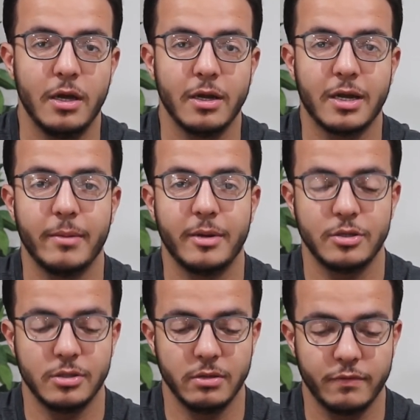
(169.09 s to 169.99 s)
A
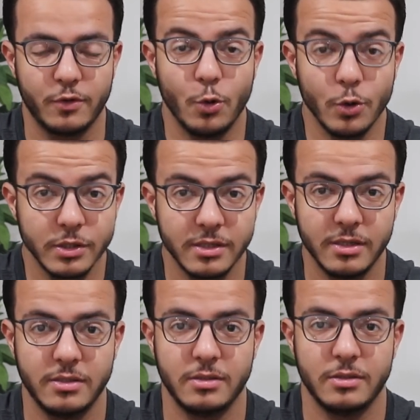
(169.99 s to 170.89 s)
combination of
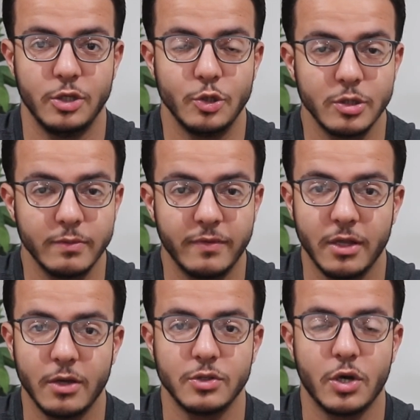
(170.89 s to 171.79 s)
courses, YouTube
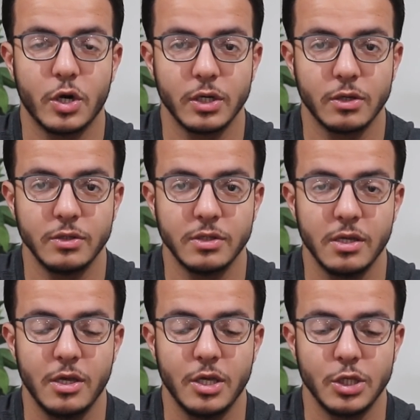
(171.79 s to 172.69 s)
videos, articles.
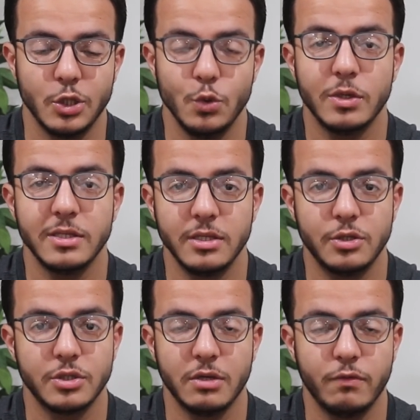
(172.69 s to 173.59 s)
You can
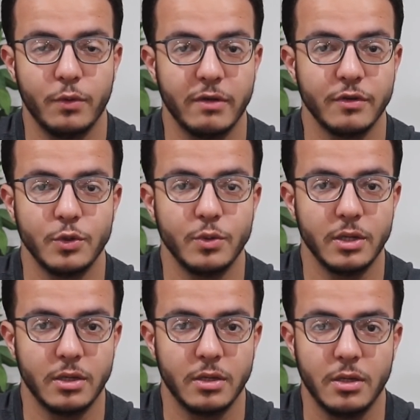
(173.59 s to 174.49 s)
teach yourself whatever you
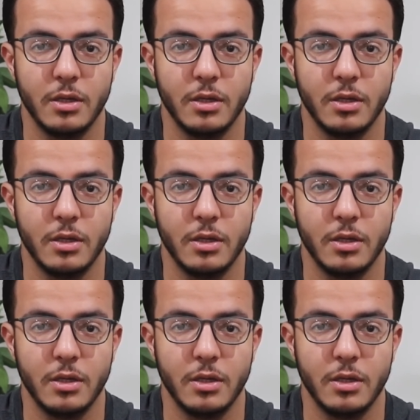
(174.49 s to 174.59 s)
need.